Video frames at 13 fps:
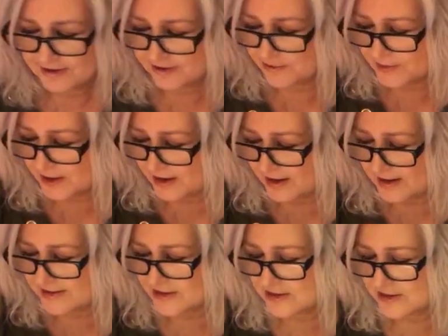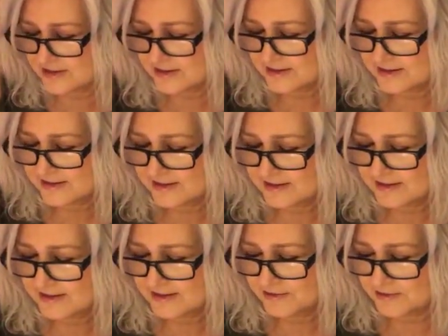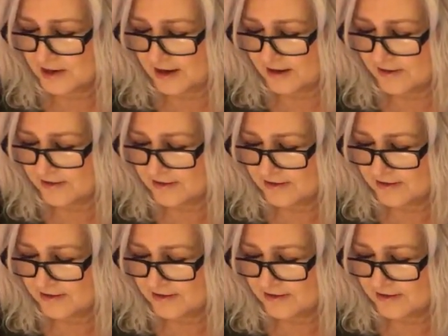Oh my gosh. Wow.